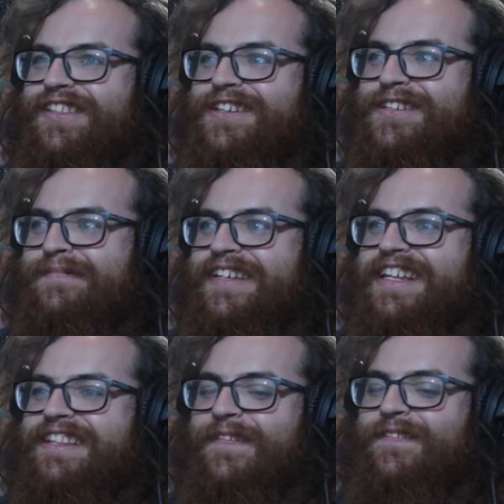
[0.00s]
Thus
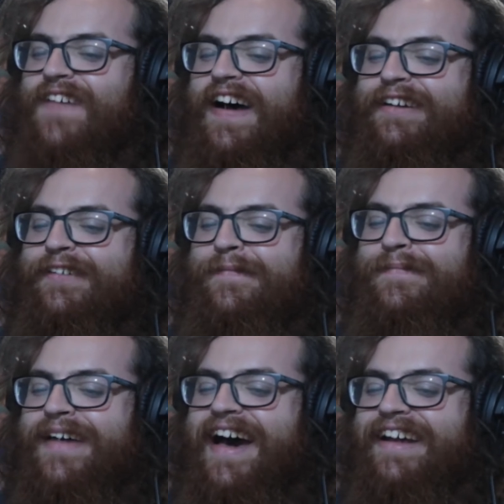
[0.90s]
began the final
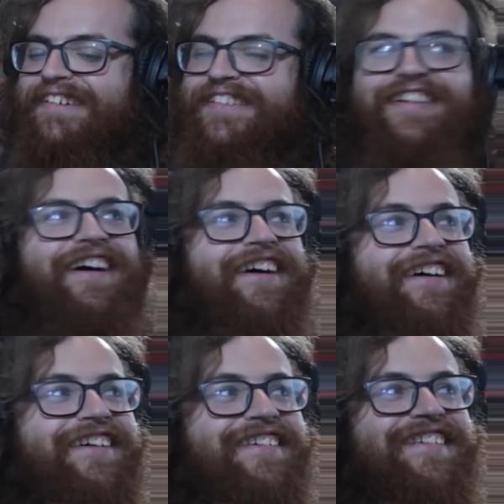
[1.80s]
battle.
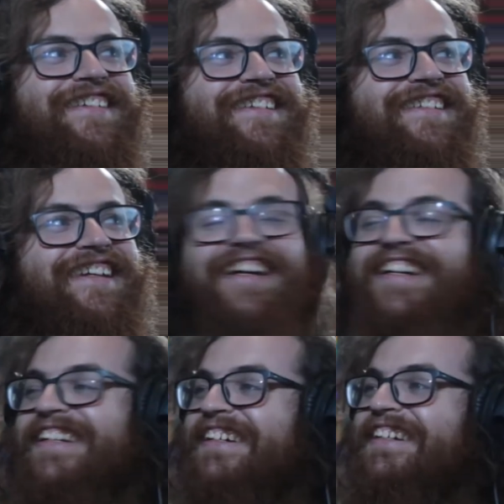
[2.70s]
Oh
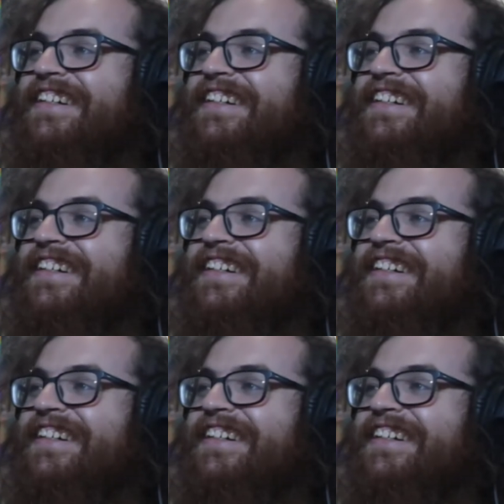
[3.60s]
shit.